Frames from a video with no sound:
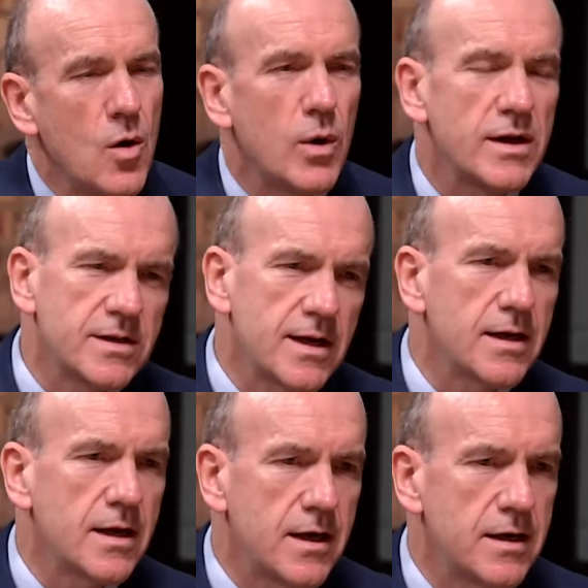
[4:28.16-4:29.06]
Well, it's a
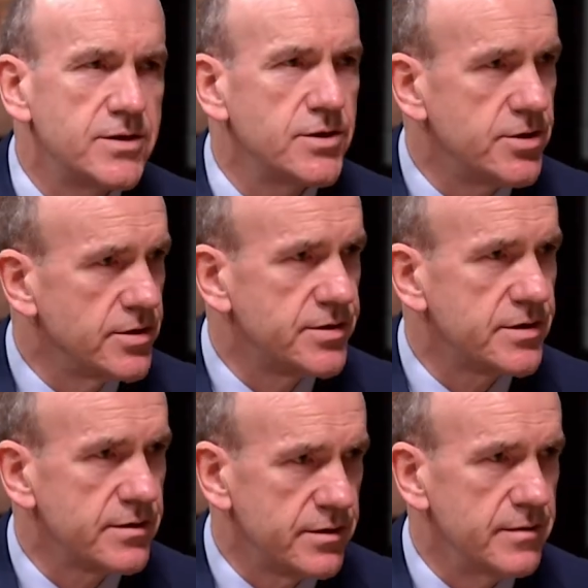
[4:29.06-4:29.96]
little early to
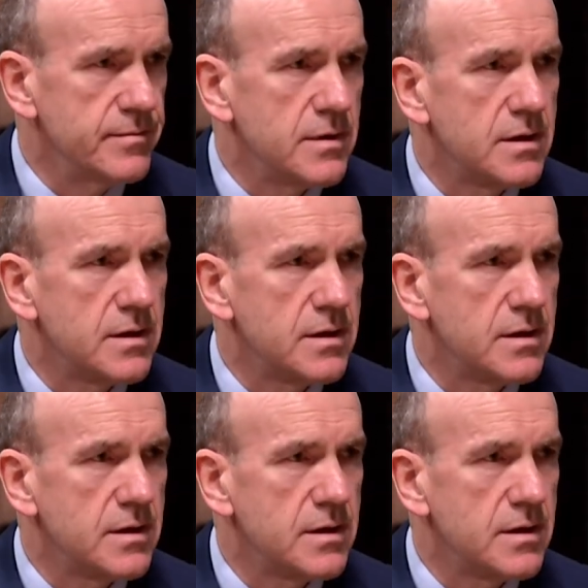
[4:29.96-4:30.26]
judge them.